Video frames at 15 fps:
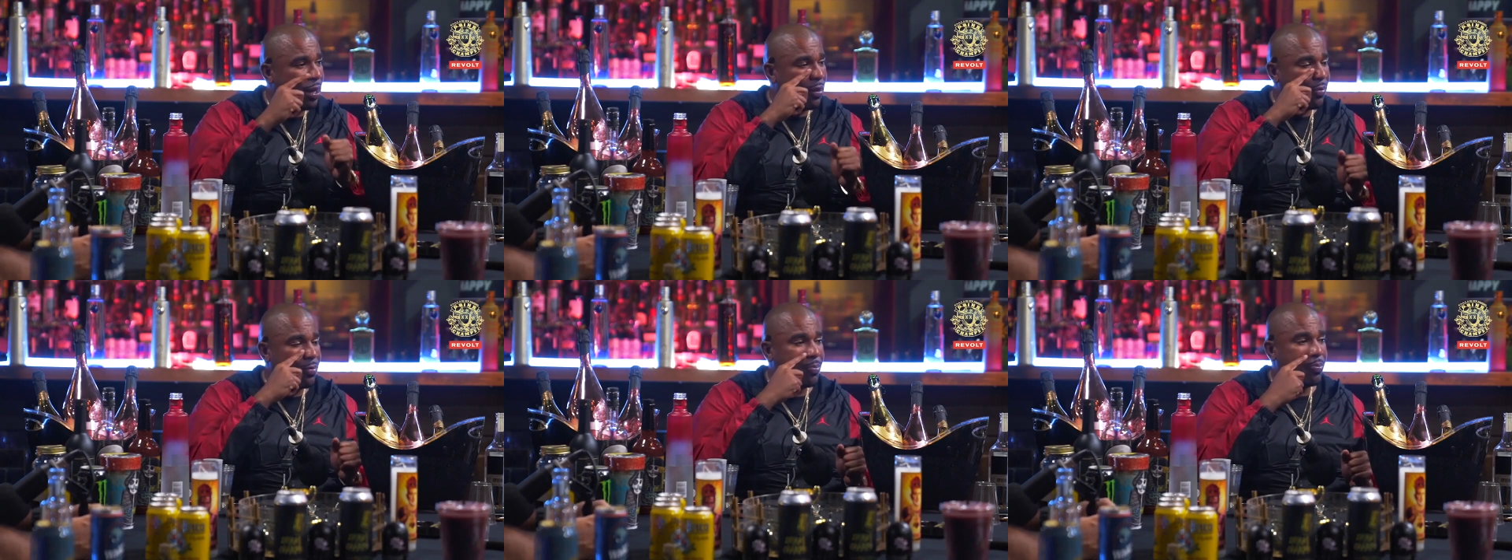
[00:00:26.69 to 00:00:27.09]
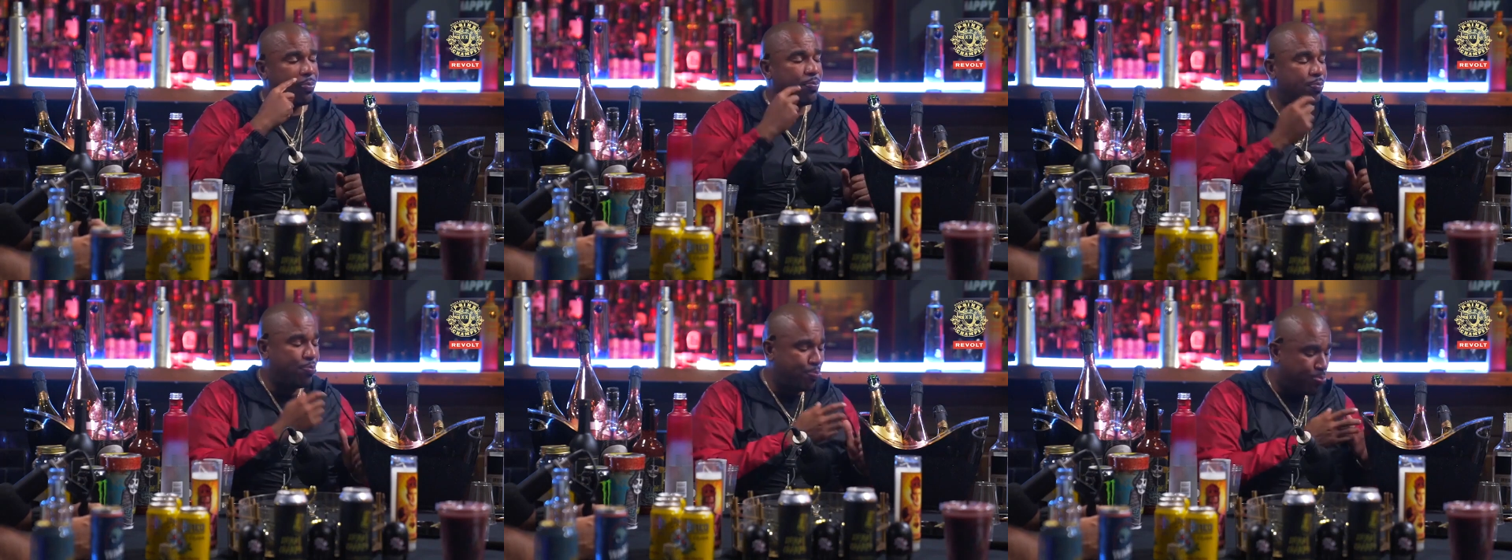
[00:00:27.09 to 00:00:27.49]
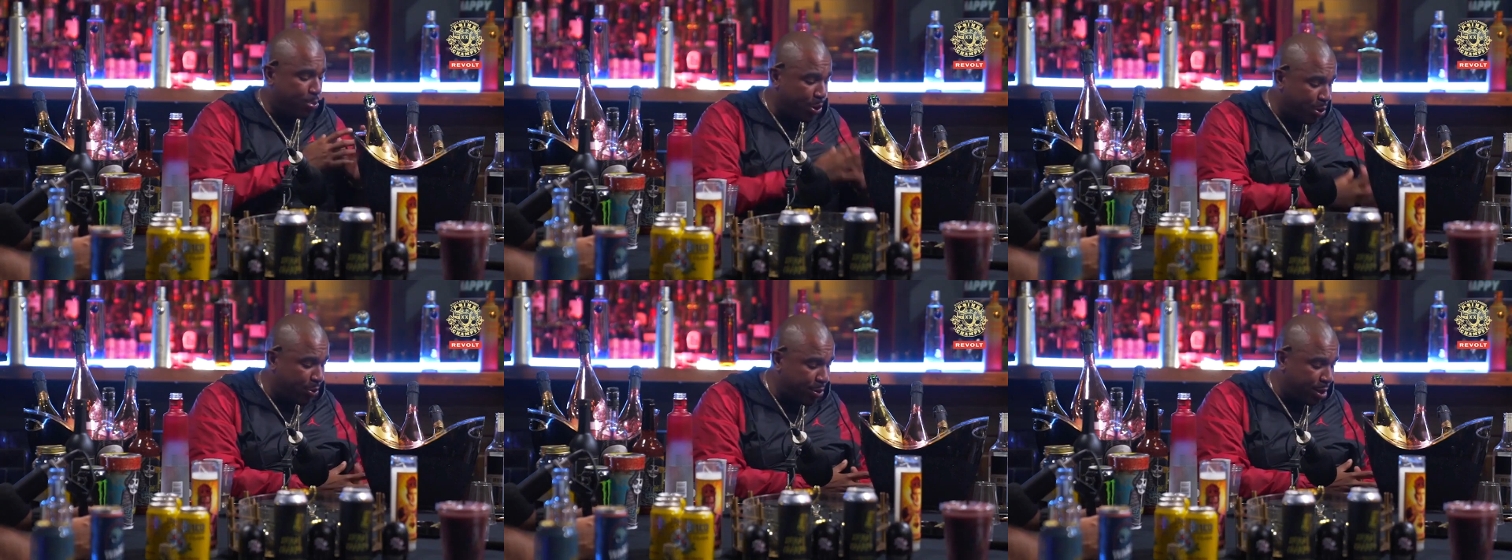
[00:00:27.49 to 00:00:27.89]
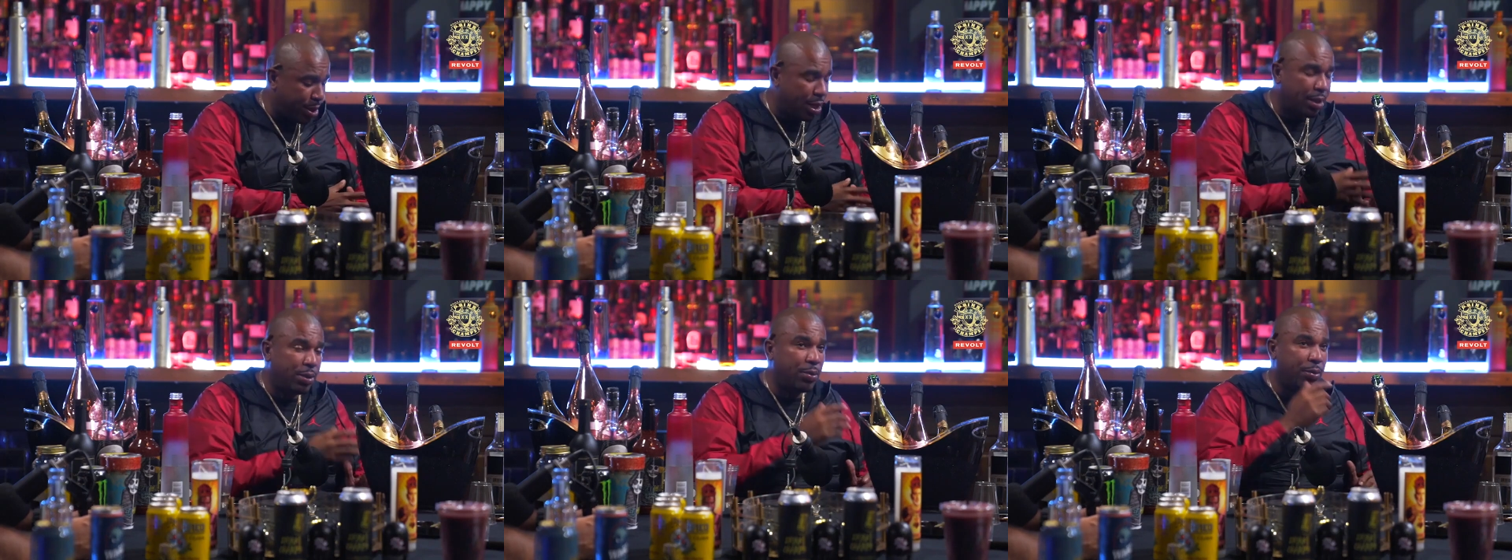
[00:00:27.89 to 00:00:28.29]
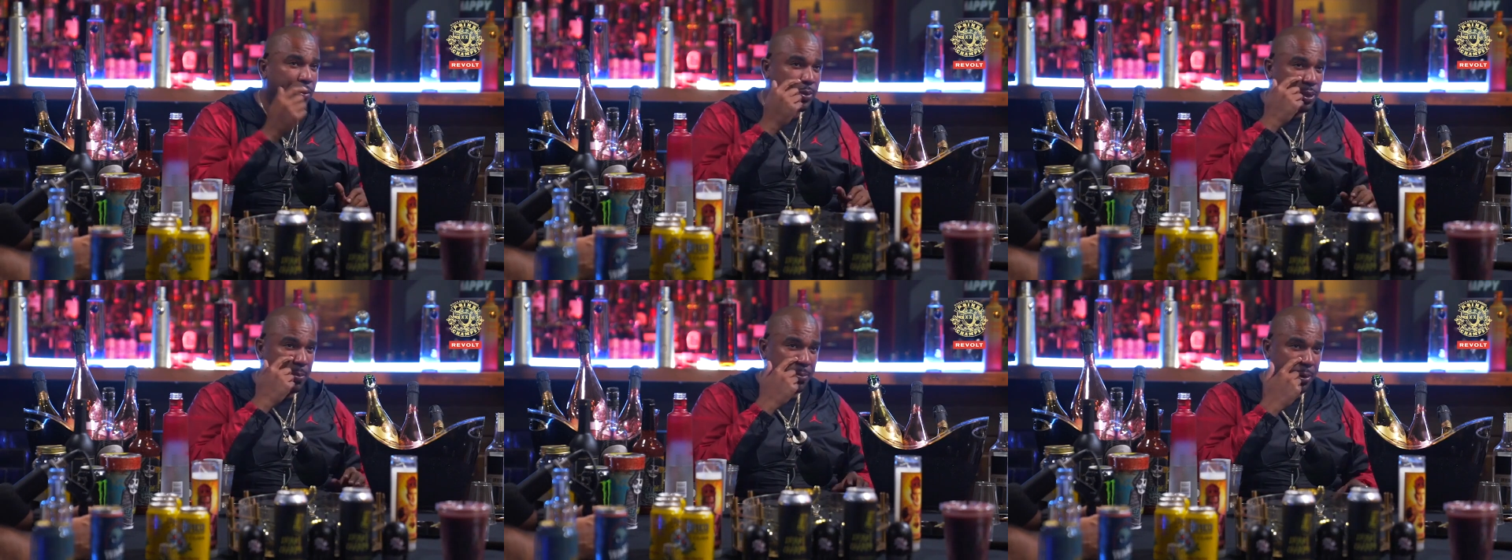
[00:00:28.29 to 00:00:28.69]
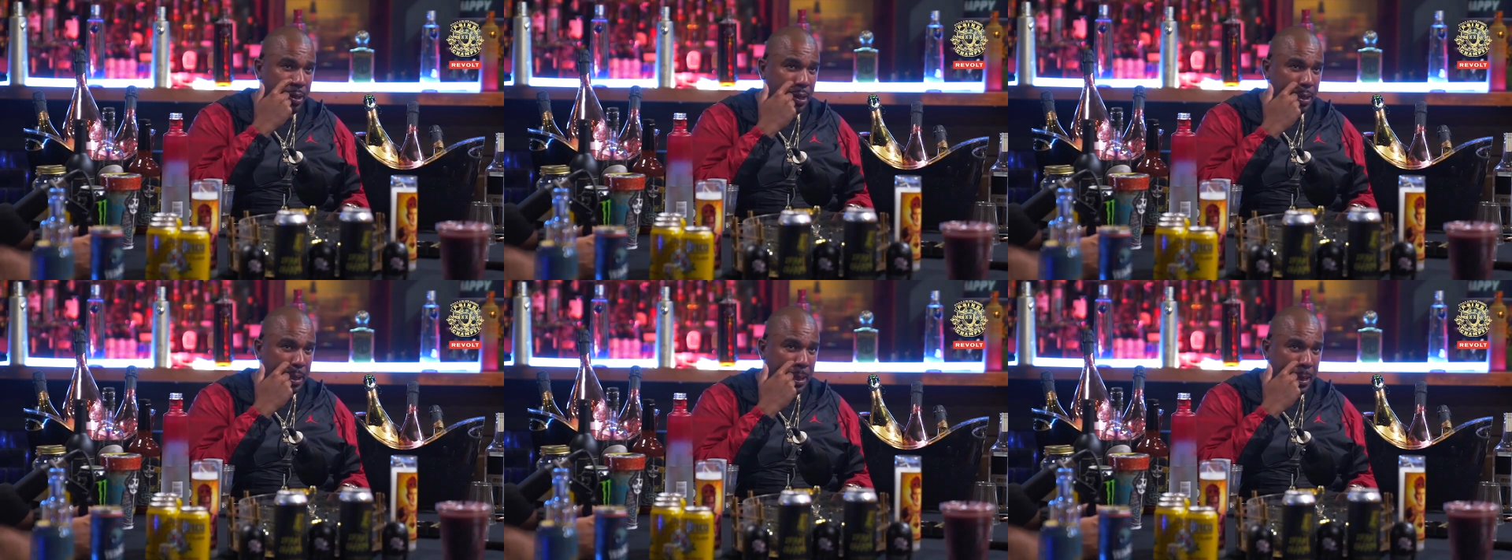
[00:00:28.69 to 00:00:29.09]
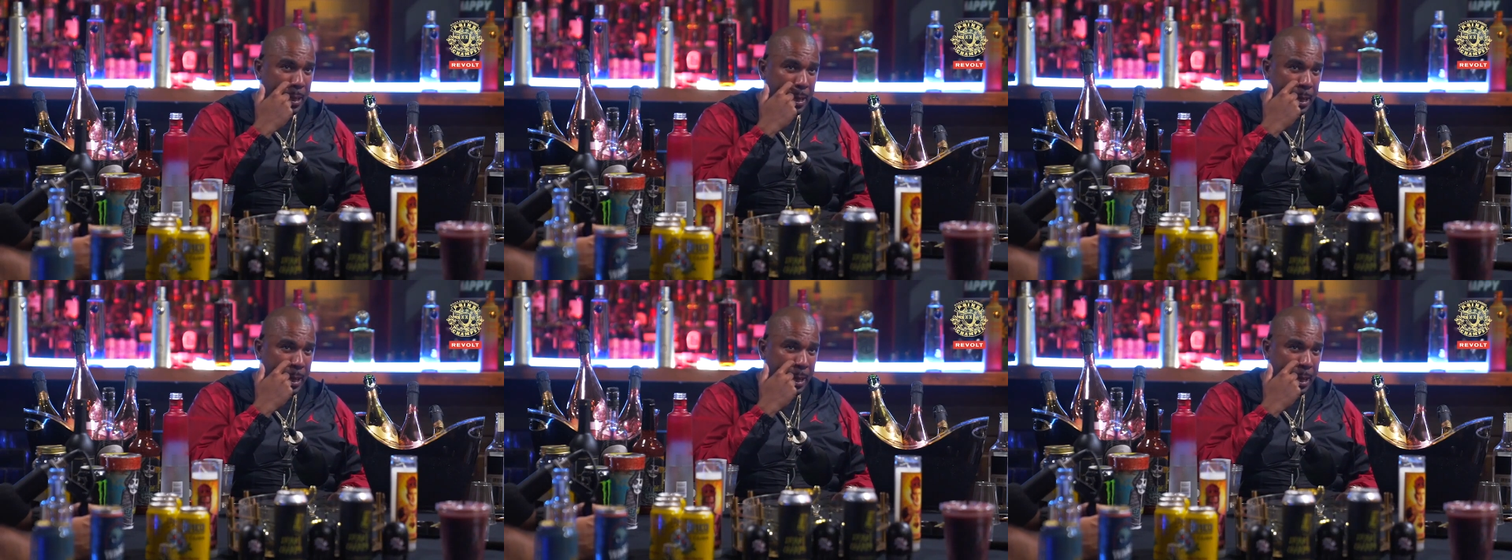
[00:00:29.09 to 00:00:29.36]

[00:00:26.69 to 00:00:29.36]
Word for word: of Burg. Uh, no, it wasn't burgundy.